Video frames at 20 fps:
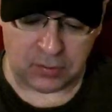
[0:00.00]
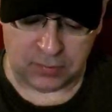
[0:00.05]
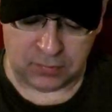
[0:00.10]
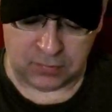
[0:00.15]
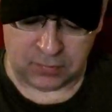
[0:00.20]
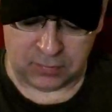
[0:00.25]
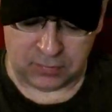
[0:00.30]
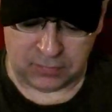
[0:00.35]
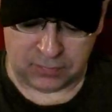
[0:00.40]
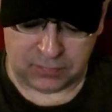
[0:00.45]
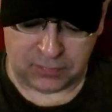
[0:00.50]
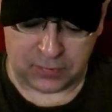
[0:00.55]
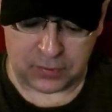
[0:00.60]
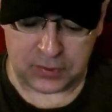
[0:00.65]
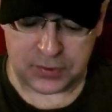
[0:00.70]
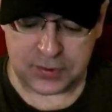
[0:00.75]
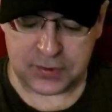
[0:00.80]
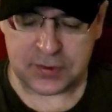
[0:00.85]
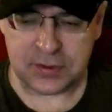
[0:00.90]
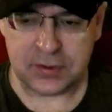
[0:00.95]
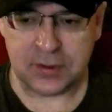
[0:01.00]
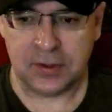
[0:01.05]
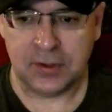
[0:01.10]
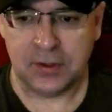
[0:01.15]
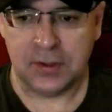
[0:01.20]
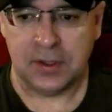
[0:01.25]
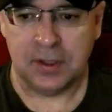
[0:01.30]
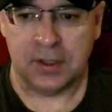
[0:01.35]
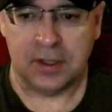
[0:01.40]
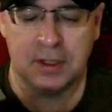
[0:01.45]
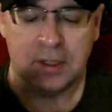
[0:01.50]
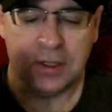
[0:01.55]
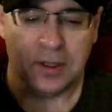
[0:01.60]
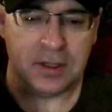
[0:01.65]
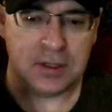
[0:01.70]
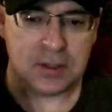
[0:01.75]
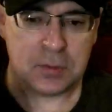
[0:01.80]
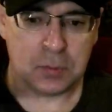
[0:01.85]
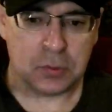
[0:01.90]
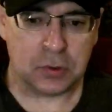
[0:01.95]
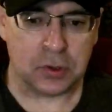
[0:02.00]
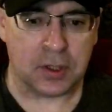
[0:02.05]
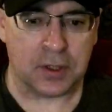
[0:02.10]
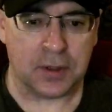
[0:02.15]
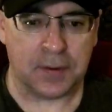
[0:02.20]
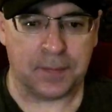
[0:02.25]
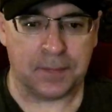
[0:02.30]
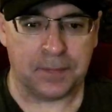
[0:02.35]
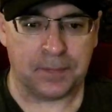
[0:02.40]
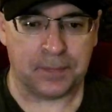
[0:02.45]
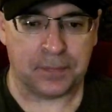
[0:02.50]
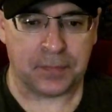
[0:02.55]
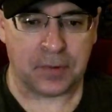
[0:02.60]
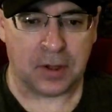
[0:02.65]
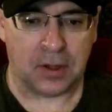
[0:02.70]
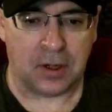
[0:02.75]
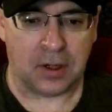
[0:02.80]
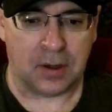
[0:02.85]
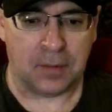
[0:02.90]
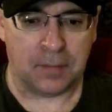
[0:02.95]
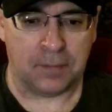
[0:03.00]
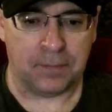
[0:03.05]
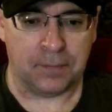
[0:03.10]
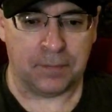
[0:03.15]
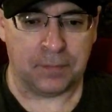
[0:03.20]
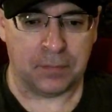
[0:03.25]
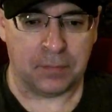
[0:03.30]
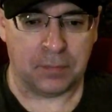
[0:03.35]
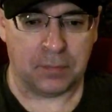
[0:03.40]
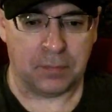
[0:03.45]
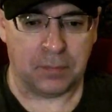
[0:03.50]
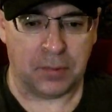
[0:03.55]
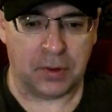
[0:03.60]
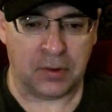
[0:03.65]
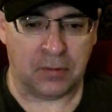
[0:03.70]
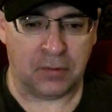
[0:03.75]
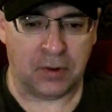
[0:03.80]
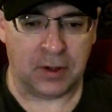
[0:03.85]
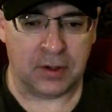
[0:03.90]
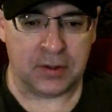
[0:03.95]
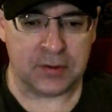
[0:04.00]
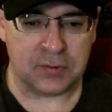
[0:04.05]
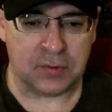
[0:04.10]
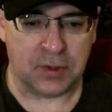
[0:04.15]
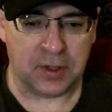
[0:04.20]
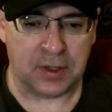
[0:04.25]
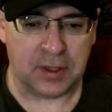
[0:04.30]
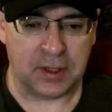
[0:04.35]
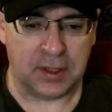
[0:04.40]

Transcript: first in this book by the great Israeli